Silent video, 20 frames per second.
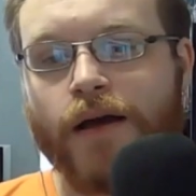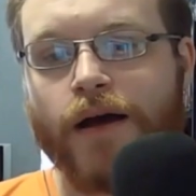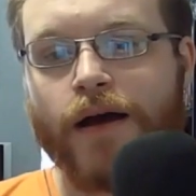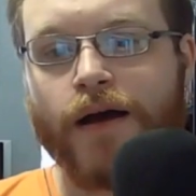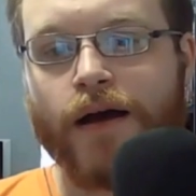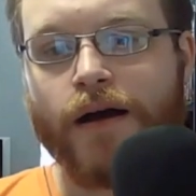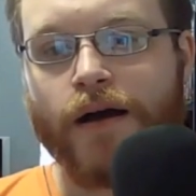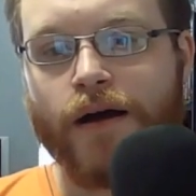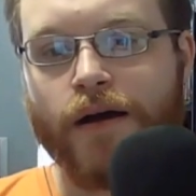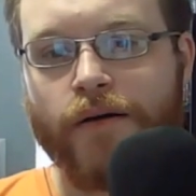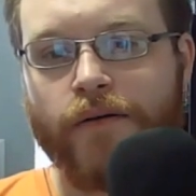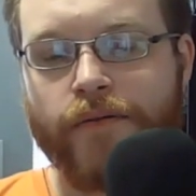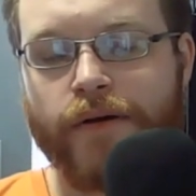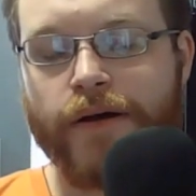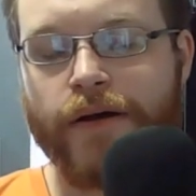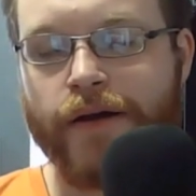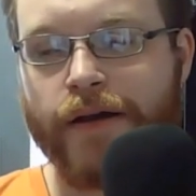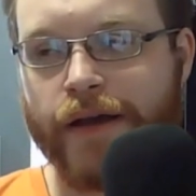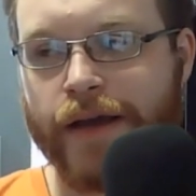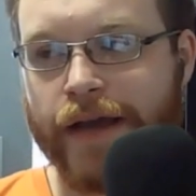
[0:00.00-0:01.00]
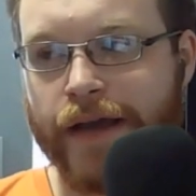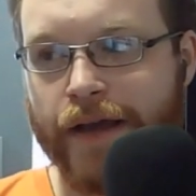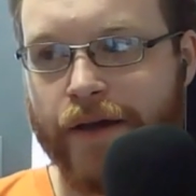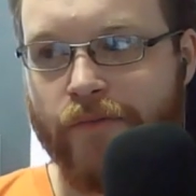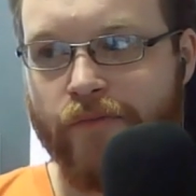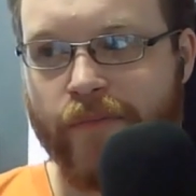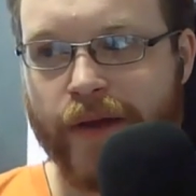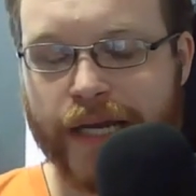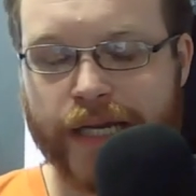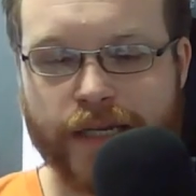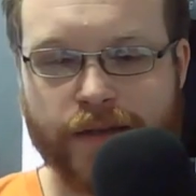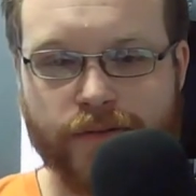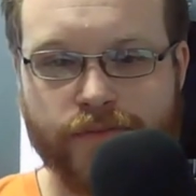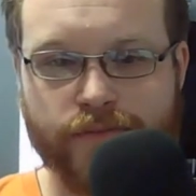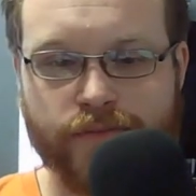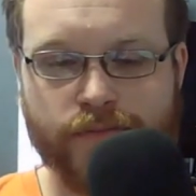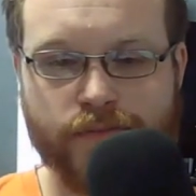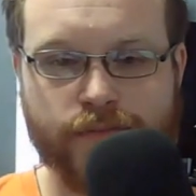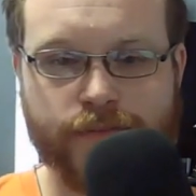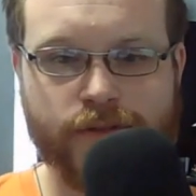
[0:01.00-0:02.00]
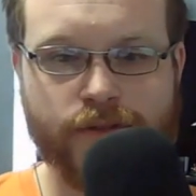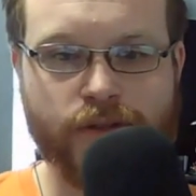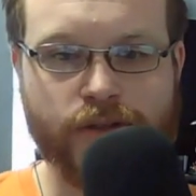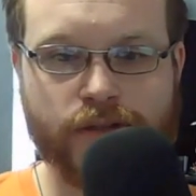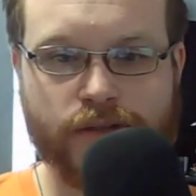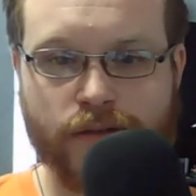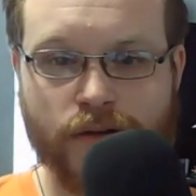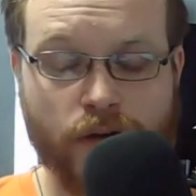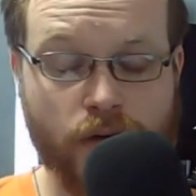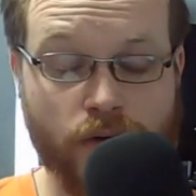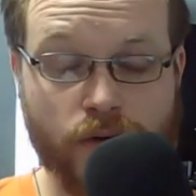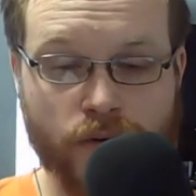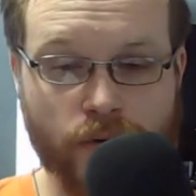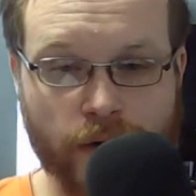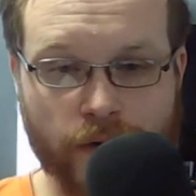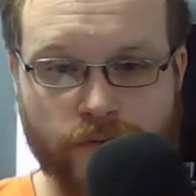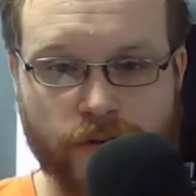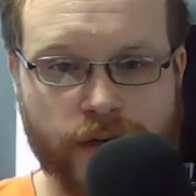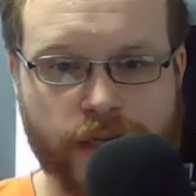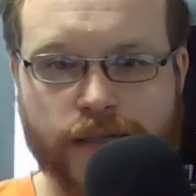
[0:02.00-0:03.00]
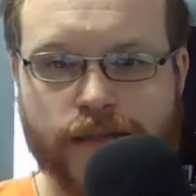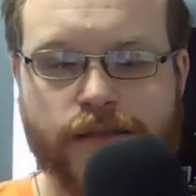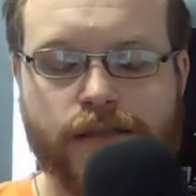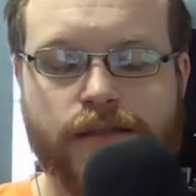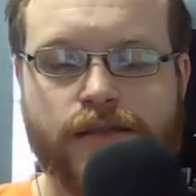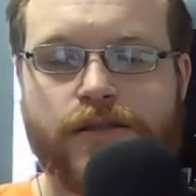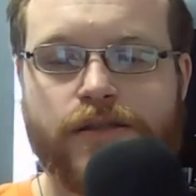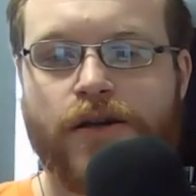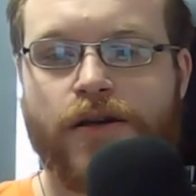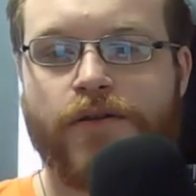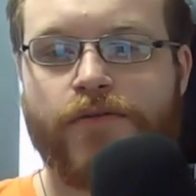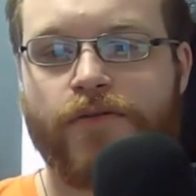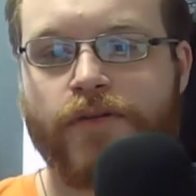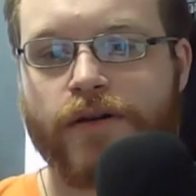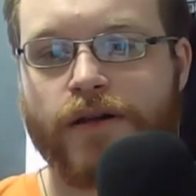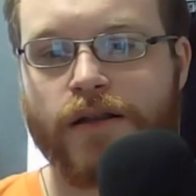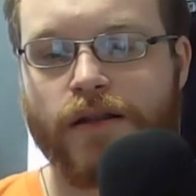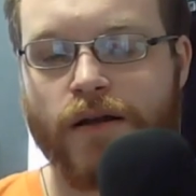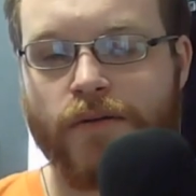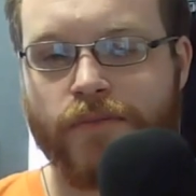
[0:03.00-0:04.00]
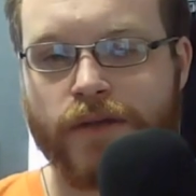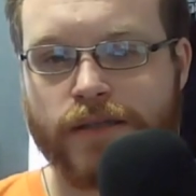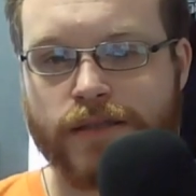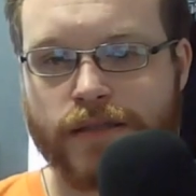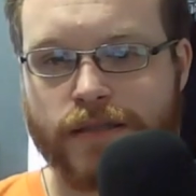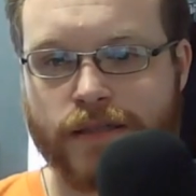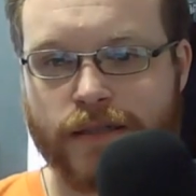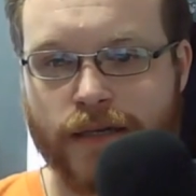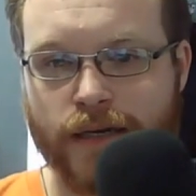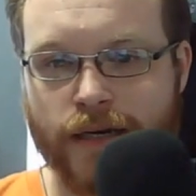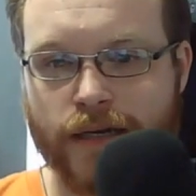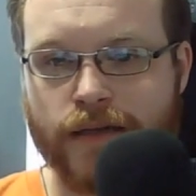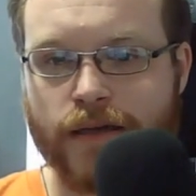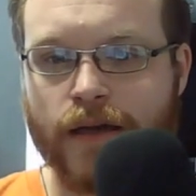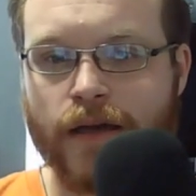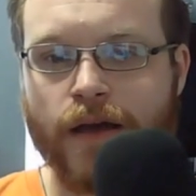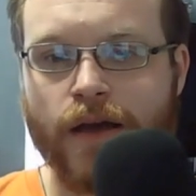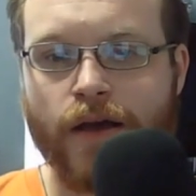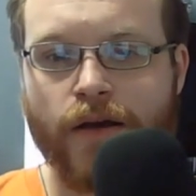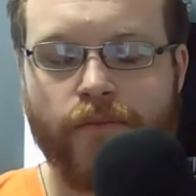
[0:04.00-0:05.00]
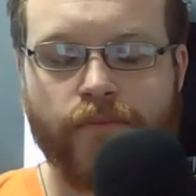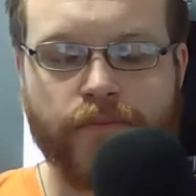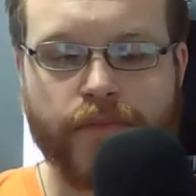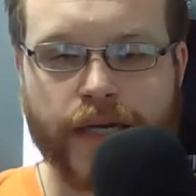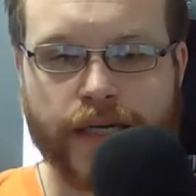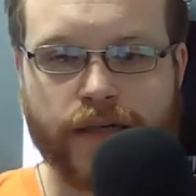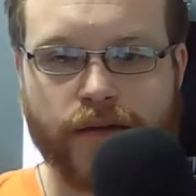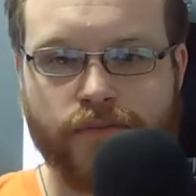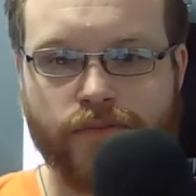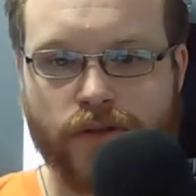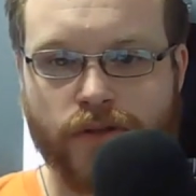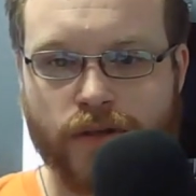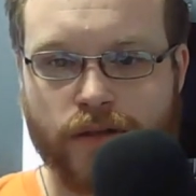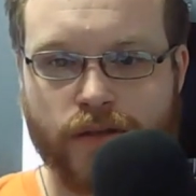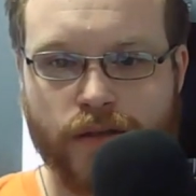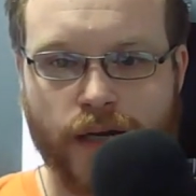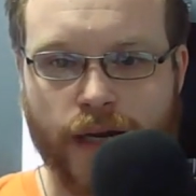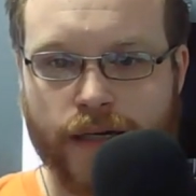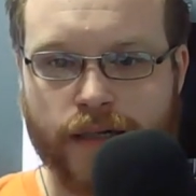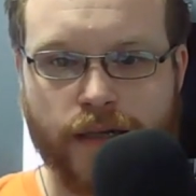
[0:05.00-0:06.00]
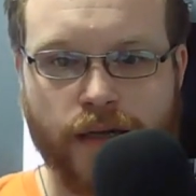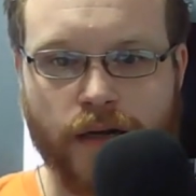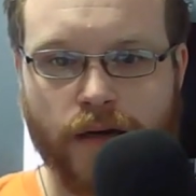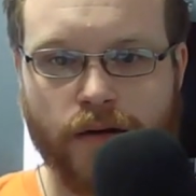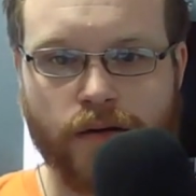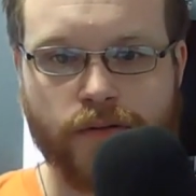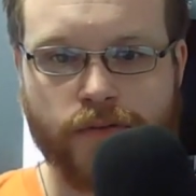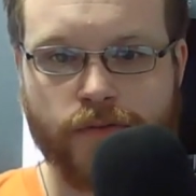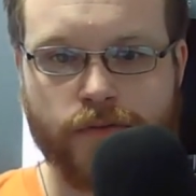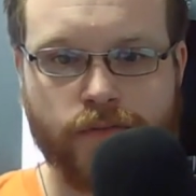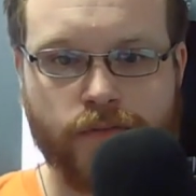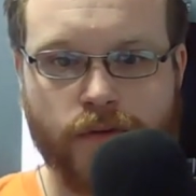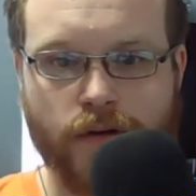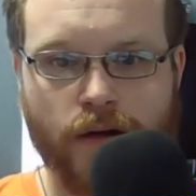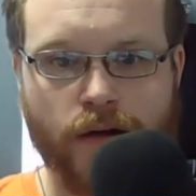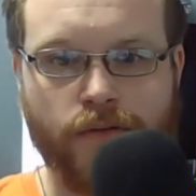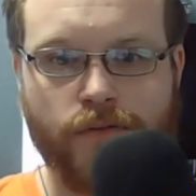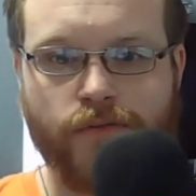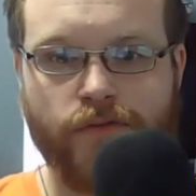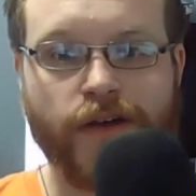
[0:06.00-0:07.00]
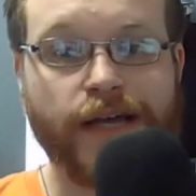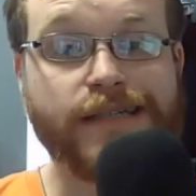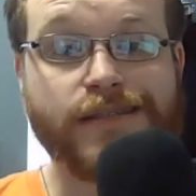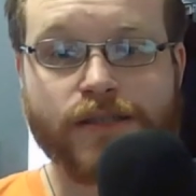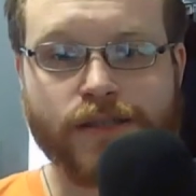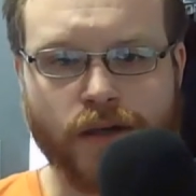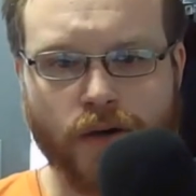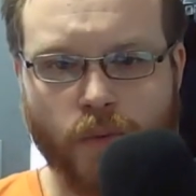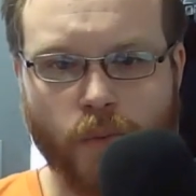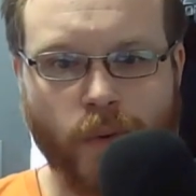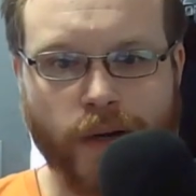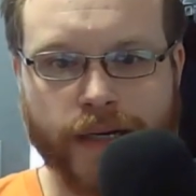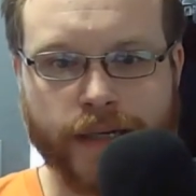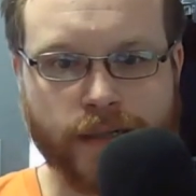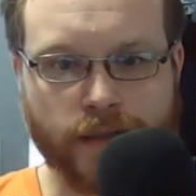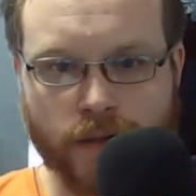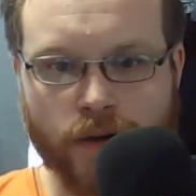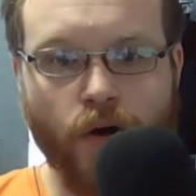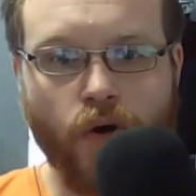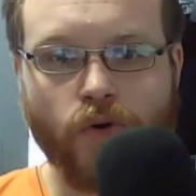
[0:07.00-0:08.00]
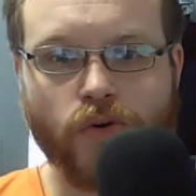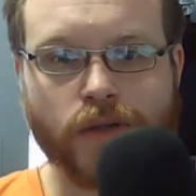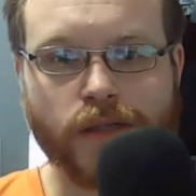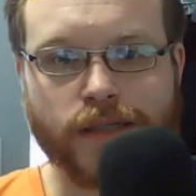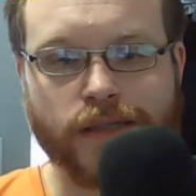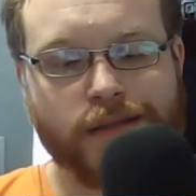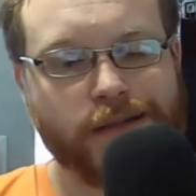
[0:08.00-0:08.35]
and make him look, whoever gets the start for Columbus tonight, make him look like, you know, a Vezina winning goalie.